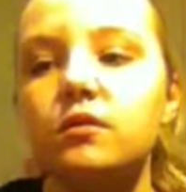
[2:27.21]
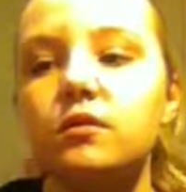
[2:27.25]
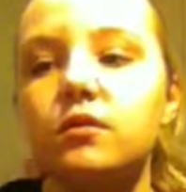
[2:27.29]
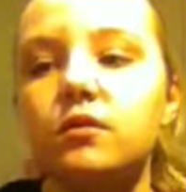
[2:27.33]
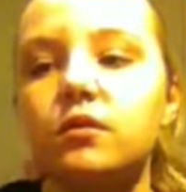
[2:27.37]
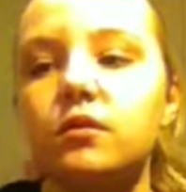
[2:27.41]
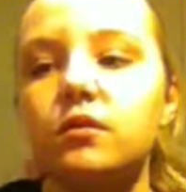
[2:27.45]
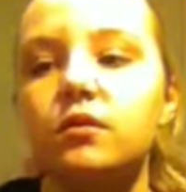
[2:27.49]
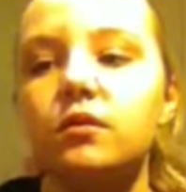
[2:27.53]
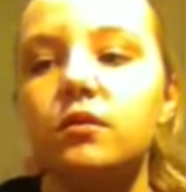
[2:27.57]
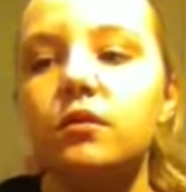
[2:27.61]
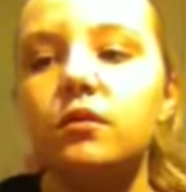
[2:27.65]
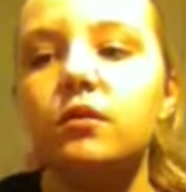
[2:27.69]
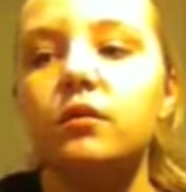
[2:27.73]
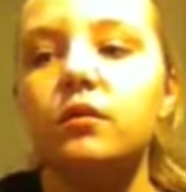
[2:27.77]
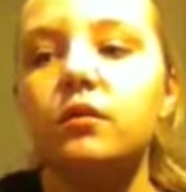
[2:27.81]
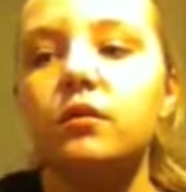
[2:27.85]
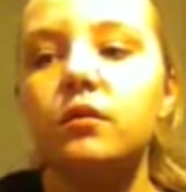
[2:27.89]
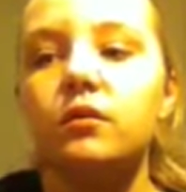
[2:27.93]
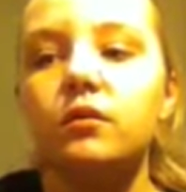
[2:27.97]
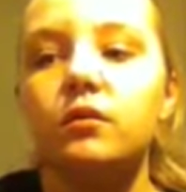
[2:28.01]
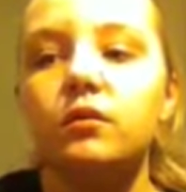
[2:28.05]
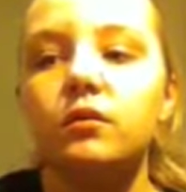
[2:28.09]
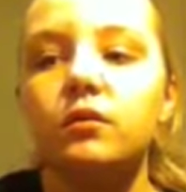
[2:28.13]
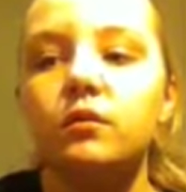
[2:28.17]

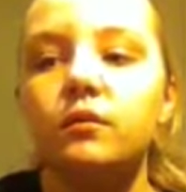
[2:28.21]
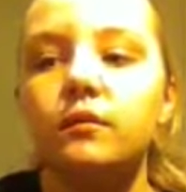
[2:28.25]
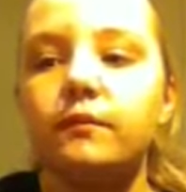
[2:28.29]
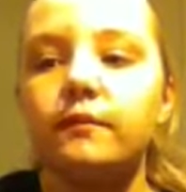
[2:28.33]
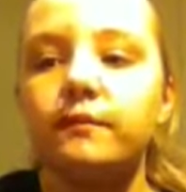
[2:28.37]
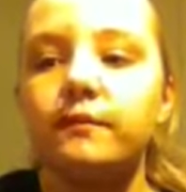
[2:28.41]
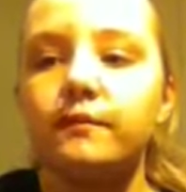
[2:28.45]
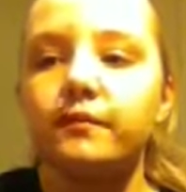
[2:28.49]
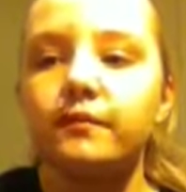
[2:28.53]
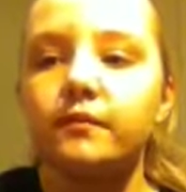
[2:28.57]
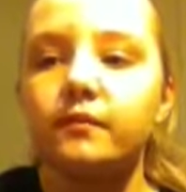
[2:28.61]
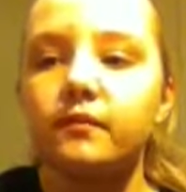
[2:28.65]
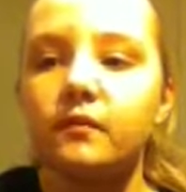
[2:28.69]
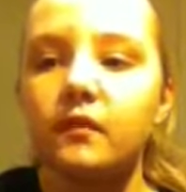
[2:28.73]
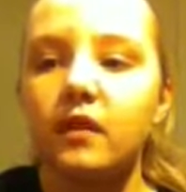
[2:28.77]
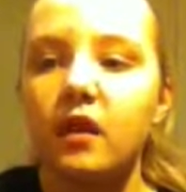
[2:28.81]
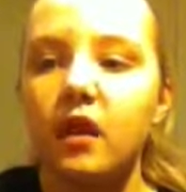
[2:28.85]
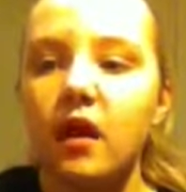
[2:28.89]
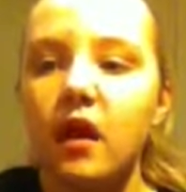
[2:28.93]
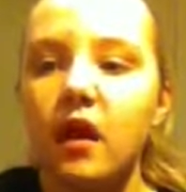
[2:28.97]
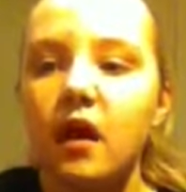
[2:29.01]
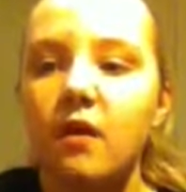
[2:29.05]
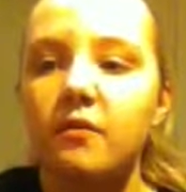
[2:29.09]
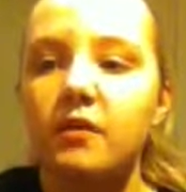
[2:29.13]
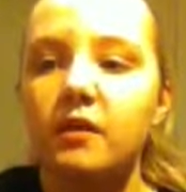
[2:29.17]

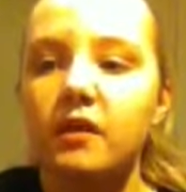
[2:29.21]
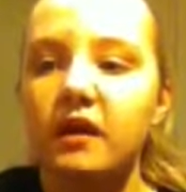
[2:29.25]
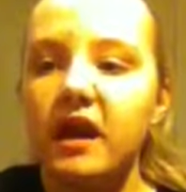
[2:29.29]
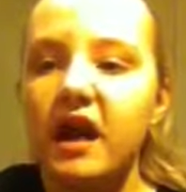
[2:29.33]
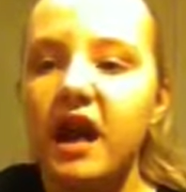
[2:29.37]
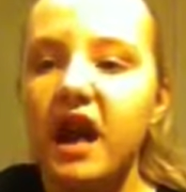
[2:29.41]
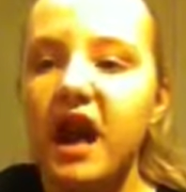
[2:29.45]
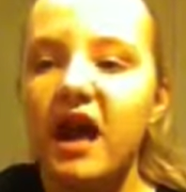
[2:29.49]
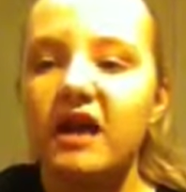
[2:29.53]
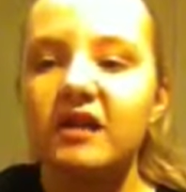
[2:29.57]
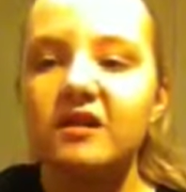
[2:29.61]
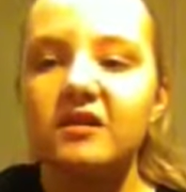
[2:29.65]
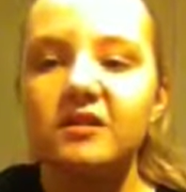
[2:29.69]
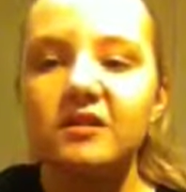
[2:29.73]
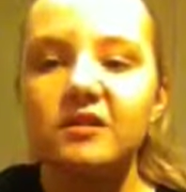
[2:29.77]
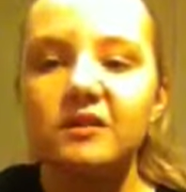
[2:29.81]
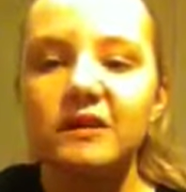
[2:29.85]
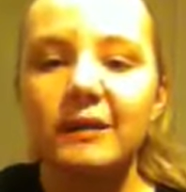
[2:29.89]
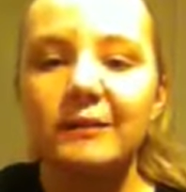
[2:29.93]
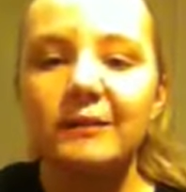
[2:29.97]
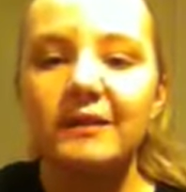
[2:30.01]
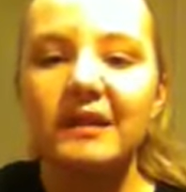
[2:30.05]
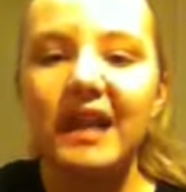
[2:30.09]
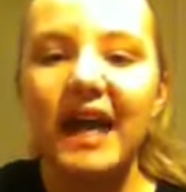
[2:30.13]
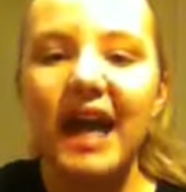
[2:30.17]
but I
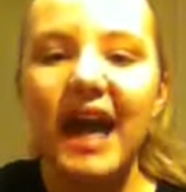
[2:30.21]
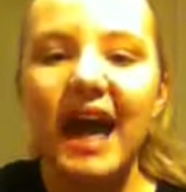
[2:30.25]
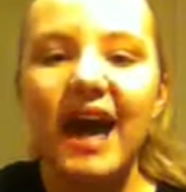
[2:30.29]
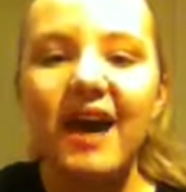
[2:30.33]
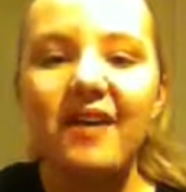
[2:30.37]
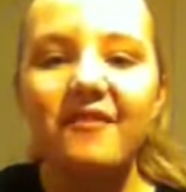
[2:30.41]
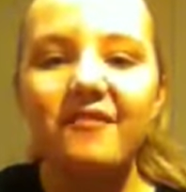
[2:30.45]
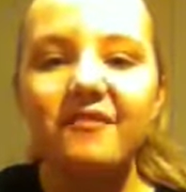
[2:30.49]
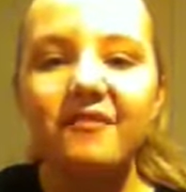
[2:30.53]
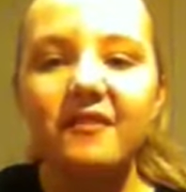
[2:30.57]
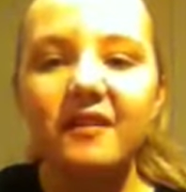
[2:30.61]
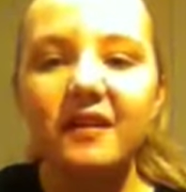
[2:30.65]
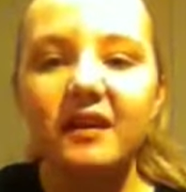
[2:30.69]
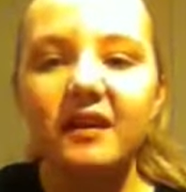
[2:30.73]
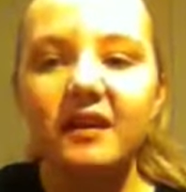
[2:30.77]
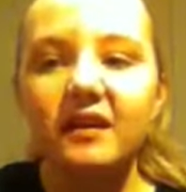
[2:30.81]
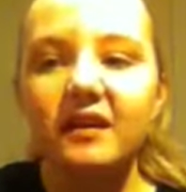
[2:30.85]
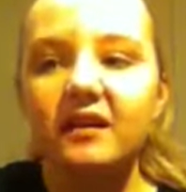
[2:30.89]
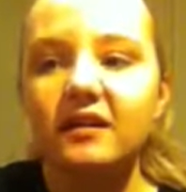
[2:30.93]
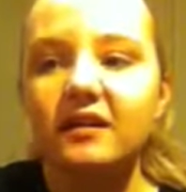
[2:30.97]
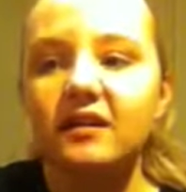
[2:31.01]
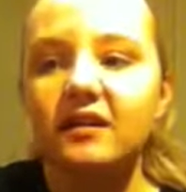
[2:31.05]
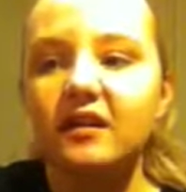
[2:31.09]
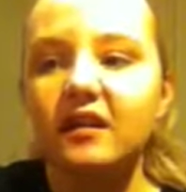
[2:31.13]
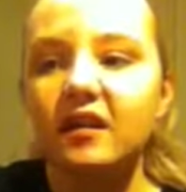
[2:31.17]
know I'm
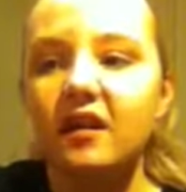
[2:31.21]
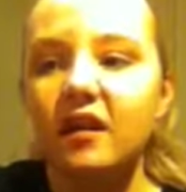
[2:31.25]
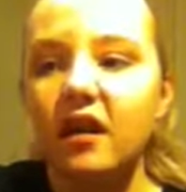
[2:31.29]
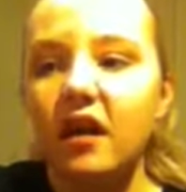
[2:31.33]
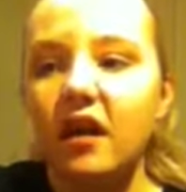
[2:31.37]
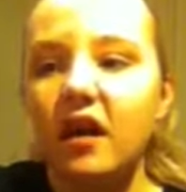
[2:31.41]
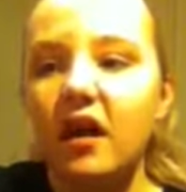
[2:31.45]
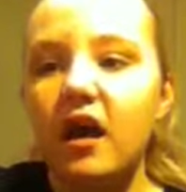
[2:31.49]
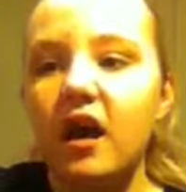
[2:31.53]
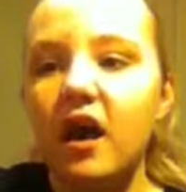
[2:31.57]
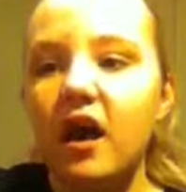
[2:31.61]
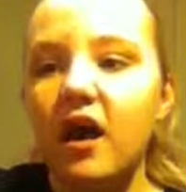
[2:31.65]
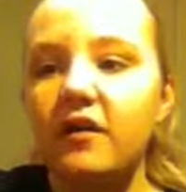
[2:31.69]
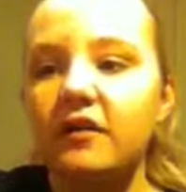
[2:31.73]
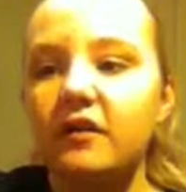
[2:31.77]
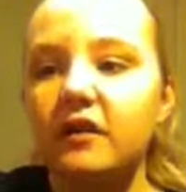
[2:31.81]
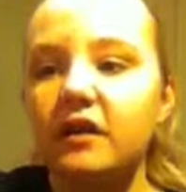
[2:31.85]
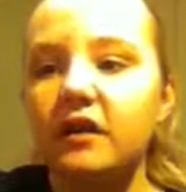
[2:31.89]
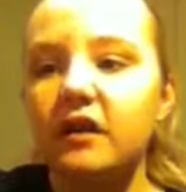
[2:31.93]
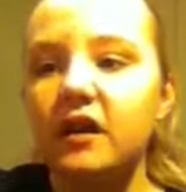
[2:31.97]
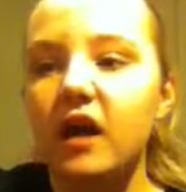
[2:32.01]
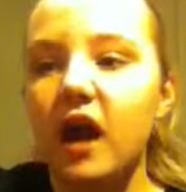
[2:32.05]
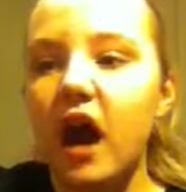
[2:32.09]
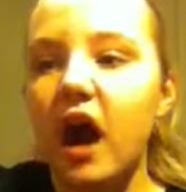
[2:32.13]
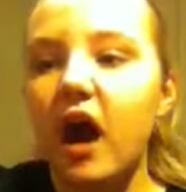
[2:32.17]
laughing on the
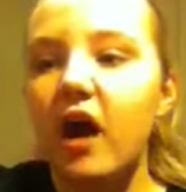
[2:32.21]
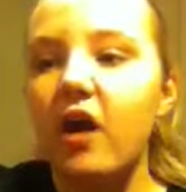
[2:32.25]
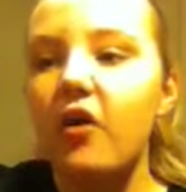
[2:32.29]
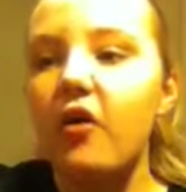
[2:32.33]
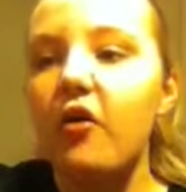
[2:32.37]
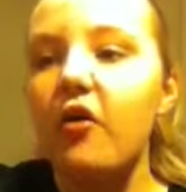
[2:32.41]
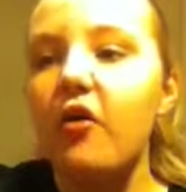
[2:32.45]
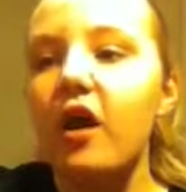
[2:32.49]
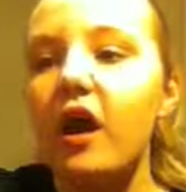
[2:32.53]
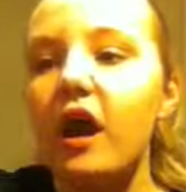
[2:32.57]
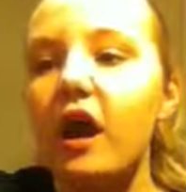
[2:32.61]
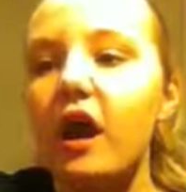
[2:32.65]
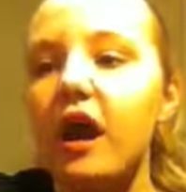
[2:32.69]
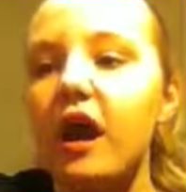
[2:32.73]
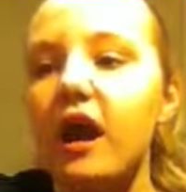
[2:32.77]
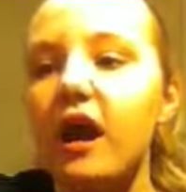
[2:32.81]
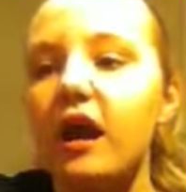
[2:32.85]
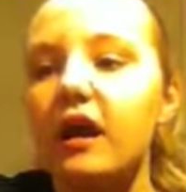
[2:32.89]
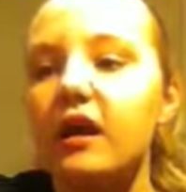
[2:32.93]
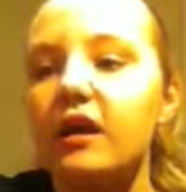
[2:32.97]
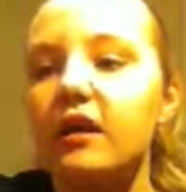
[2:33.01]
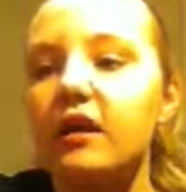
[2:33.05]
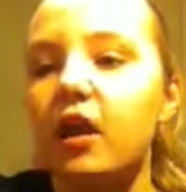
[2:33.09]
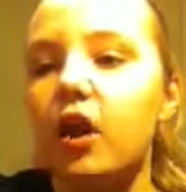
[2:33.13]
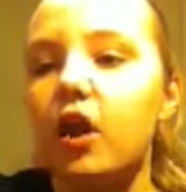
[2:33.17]
car
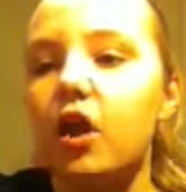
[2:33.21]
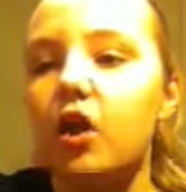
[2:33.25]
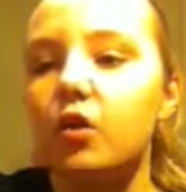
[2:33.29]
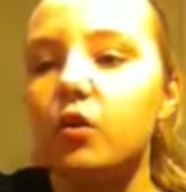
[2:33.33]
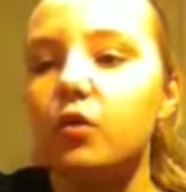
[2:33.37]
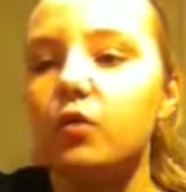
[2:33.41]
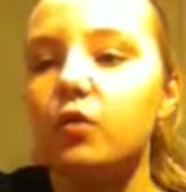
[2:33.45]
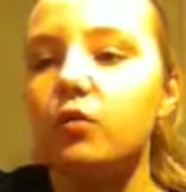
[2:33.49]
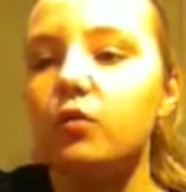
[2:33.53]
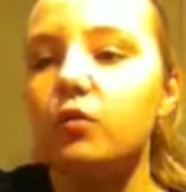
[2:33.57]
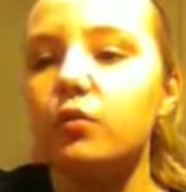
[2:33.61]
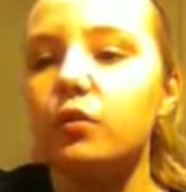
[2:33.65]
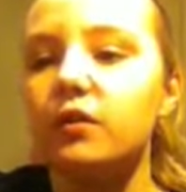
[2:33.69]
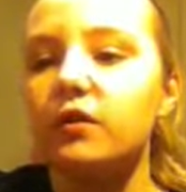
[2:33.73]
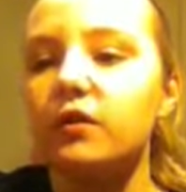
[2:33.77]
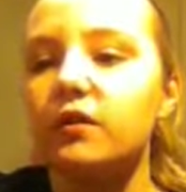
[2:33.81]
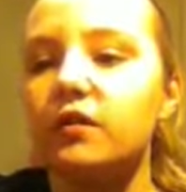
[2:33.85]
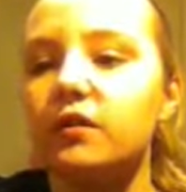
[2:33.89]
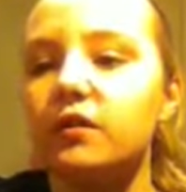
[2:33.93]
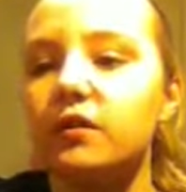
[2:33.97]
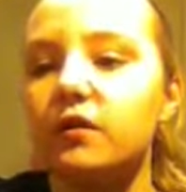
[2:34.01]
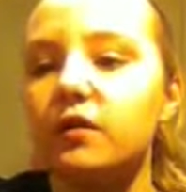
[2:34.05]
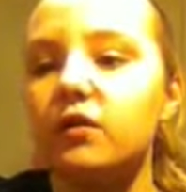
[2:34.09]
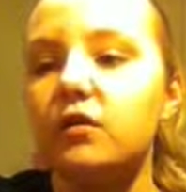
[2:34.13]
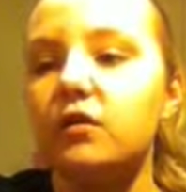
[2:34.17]
ride home
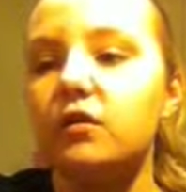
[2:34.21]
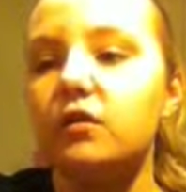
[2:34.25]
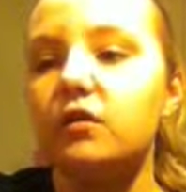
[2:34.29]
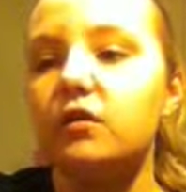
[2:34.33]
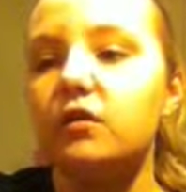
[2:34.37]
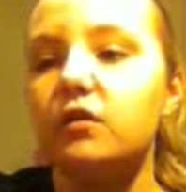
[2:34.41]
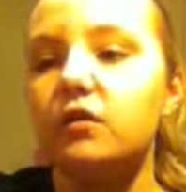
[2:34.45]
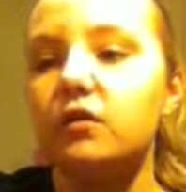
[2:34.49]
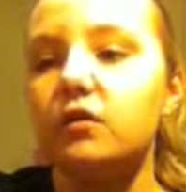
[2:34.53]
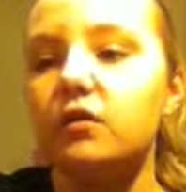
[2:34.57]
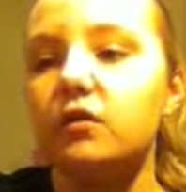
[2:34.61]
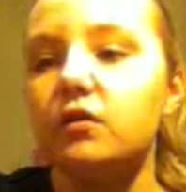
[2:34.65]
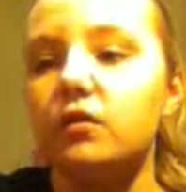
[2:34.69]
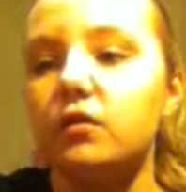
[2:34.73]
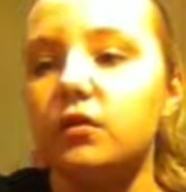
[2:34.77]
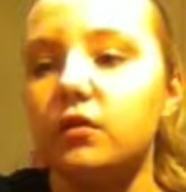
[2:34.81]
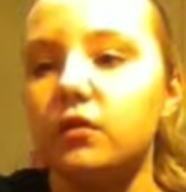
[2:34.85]
with you.